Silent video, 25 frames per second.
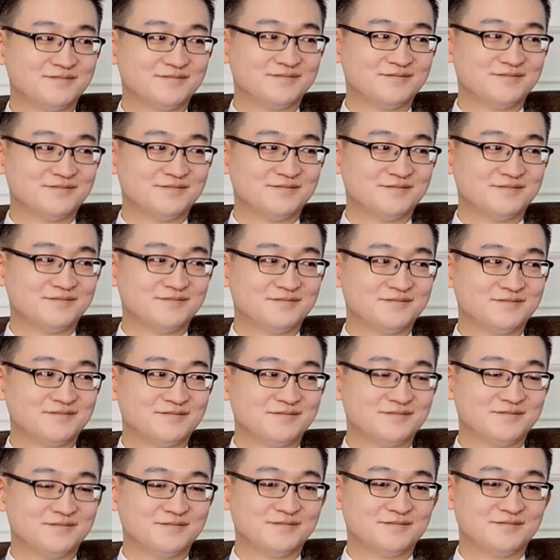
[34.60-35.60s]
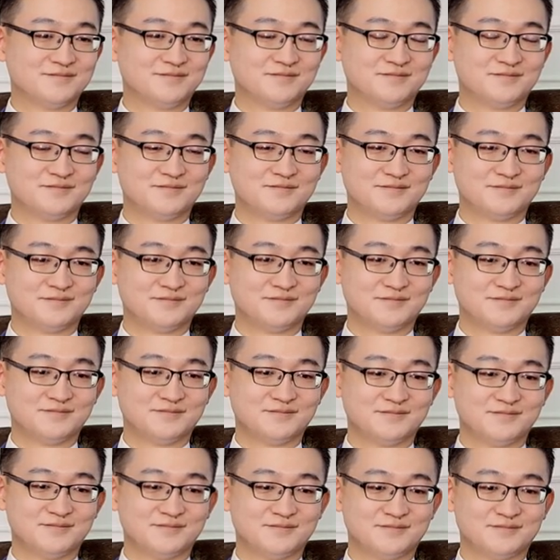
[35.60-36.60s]

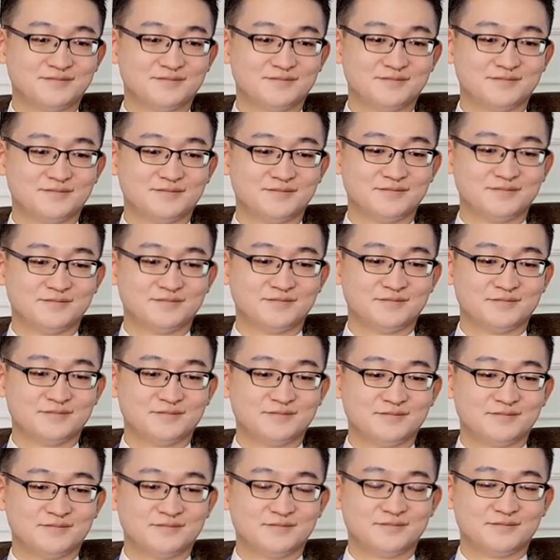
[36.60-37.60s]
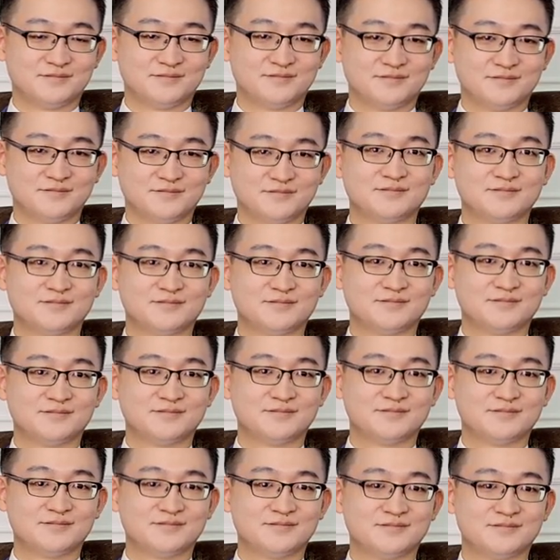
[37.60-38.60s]

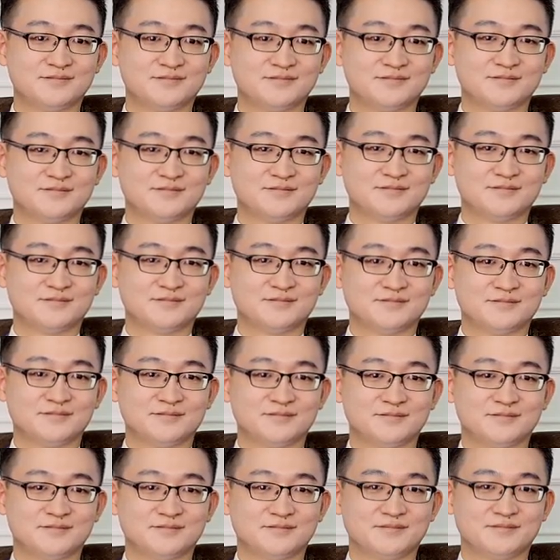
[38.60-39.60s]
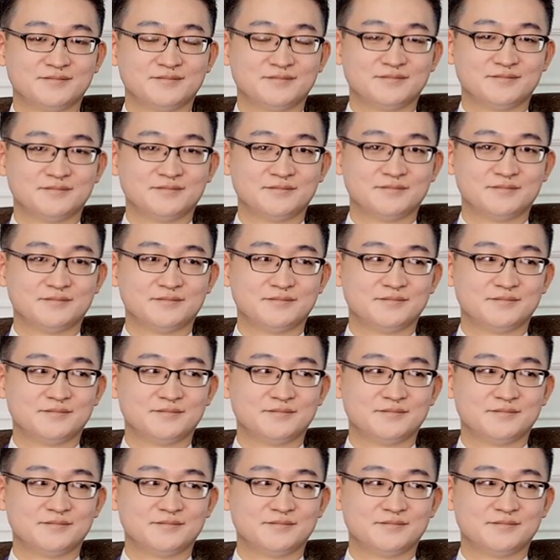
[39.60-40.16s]
This person isn't speaking.